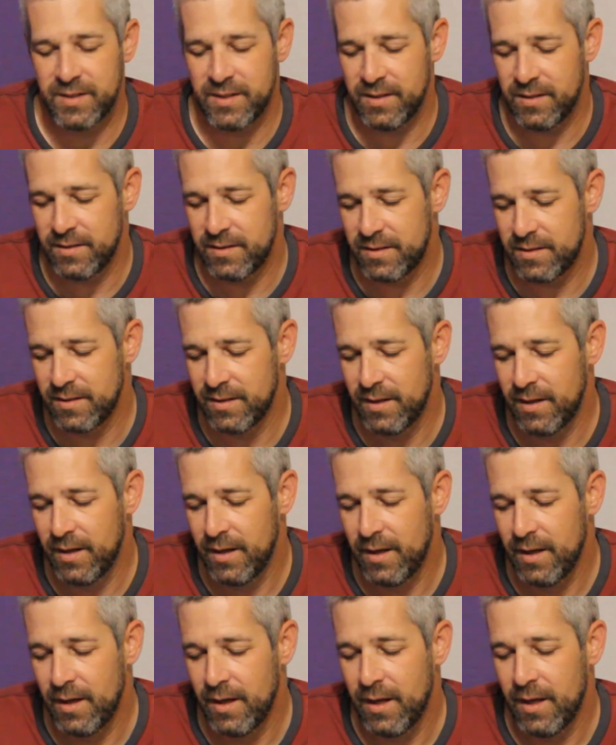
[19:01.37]
cents.
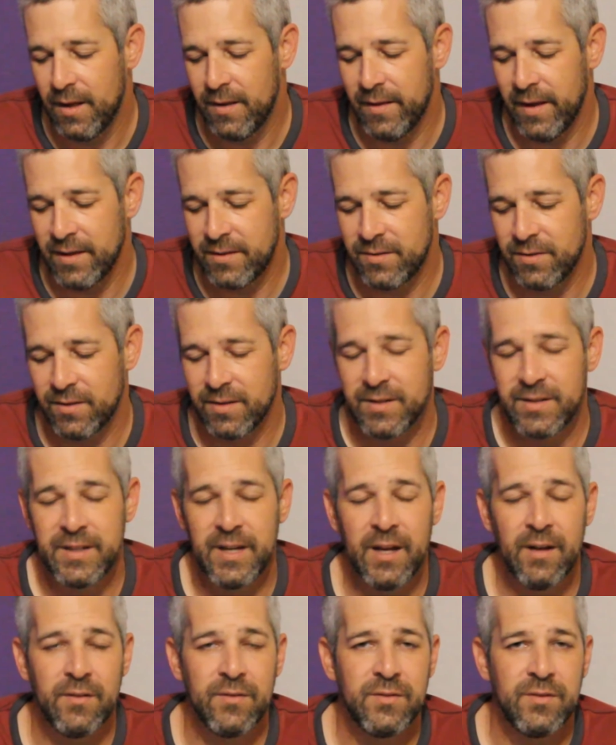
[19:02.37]
That took us
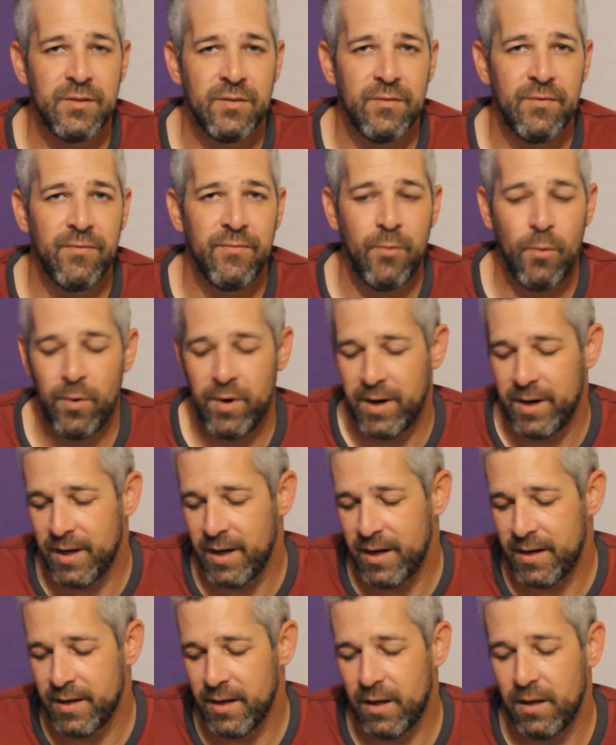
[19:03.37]
down to
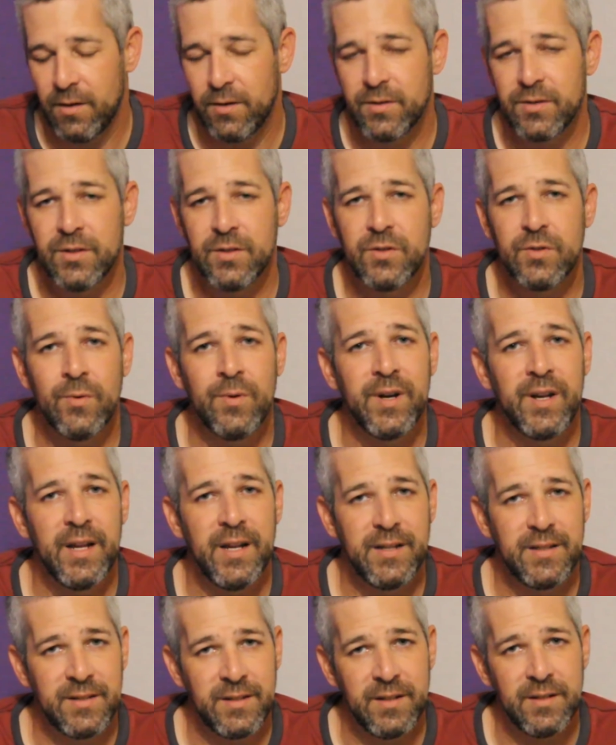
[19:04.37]
forty-nine dollars and
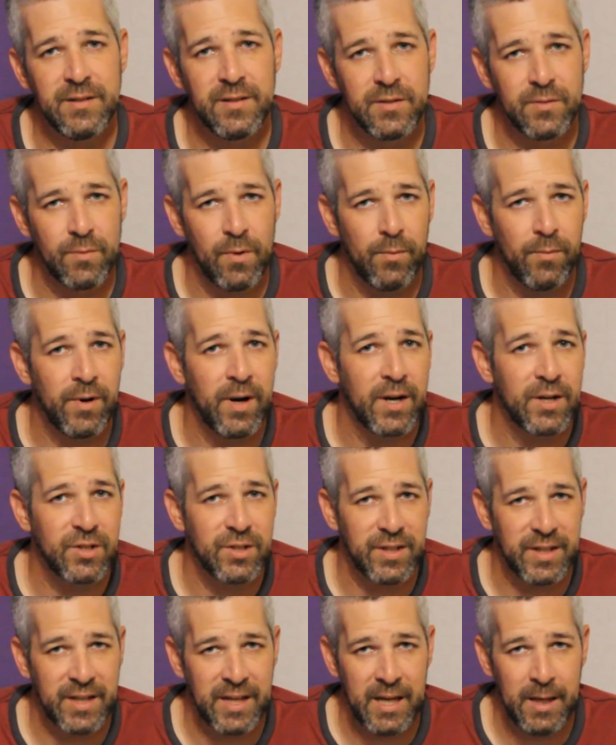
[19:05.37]
twenty-eight cents is what we're
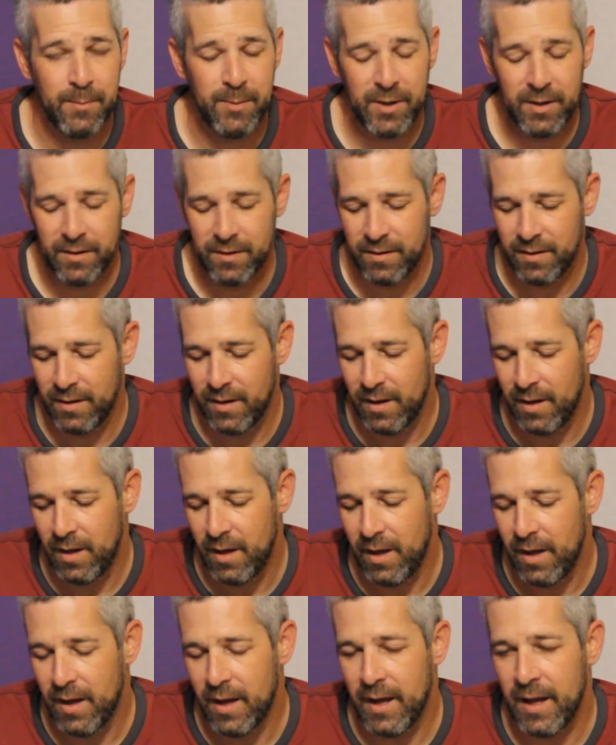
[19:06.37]
actually keeping,
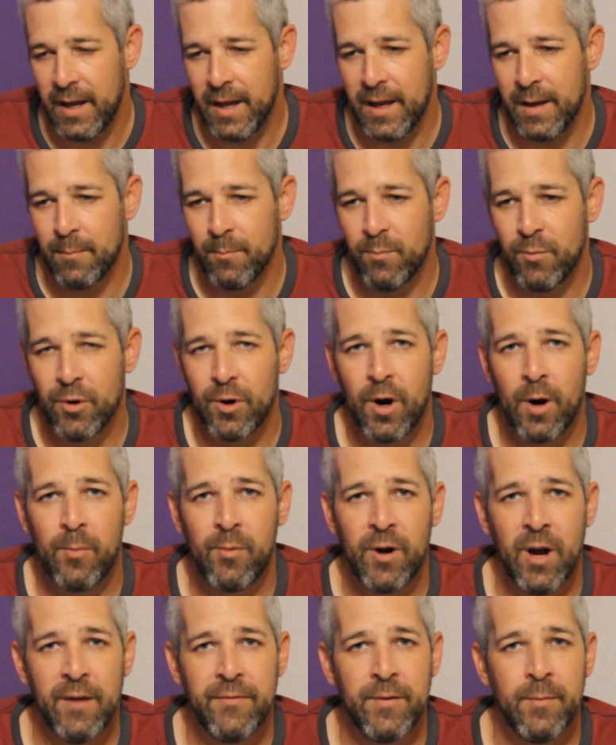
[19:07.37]
and put our
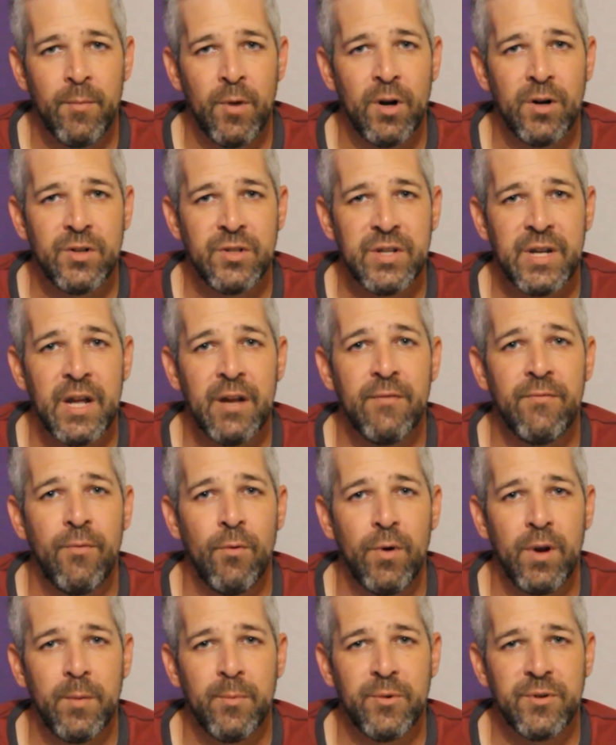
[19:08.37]
profit margin at
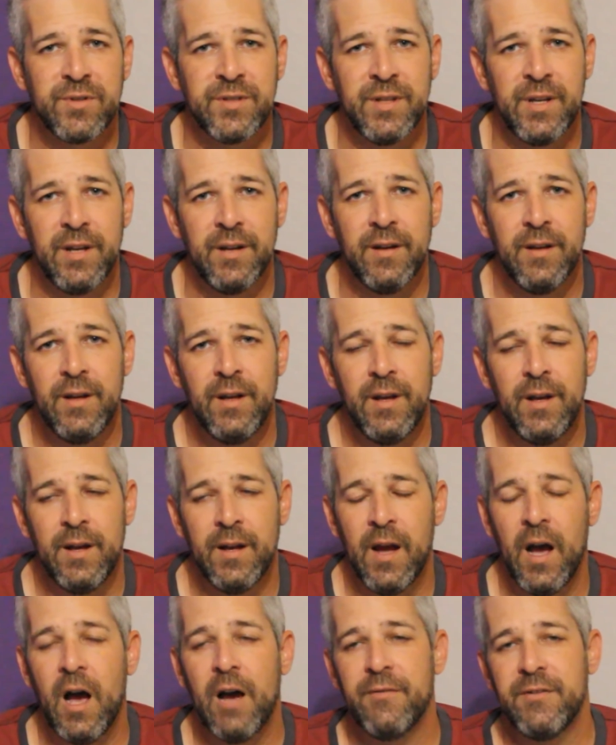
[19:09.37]
forty percent.
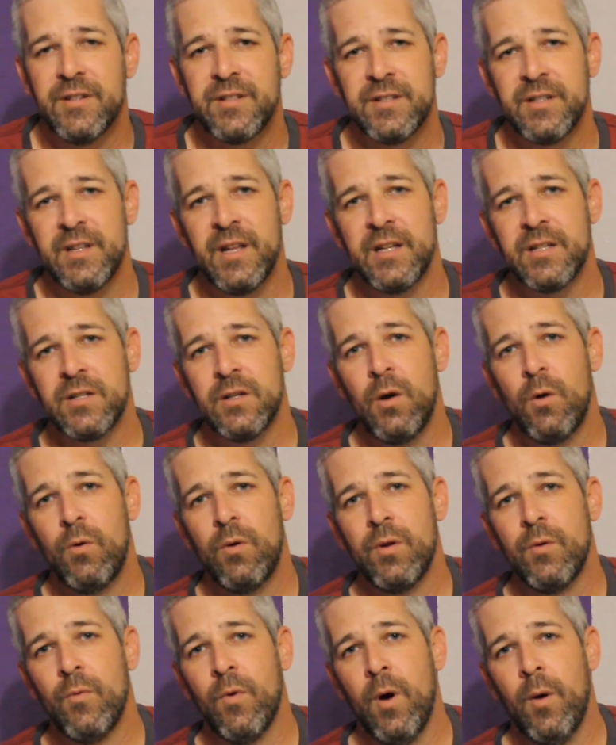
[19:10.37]
Obviously that's lower
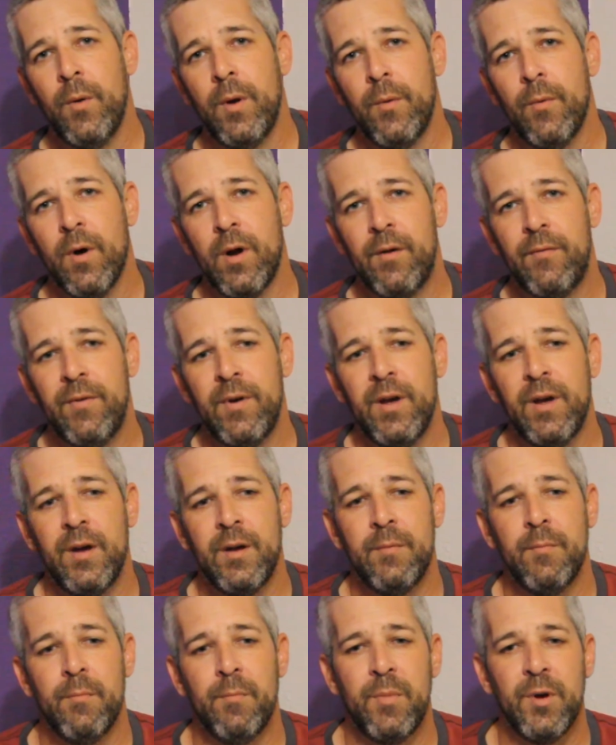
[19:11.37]
than what we want to
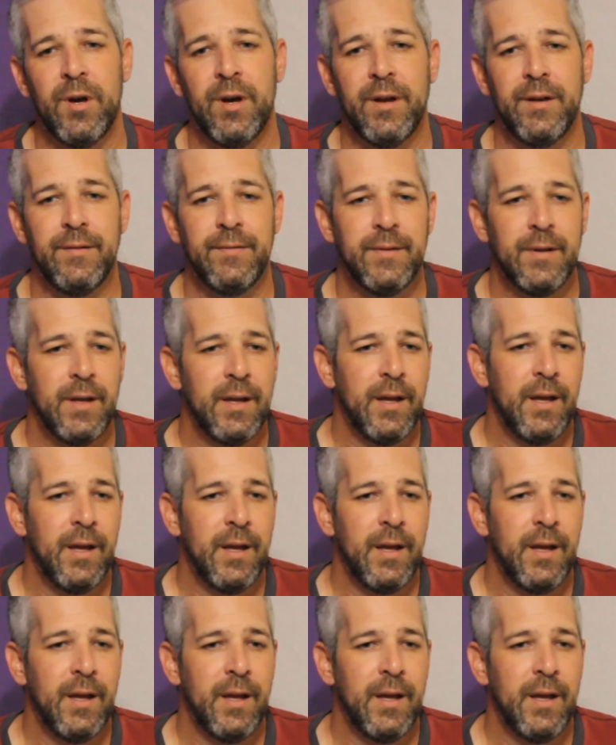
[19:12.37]
run, but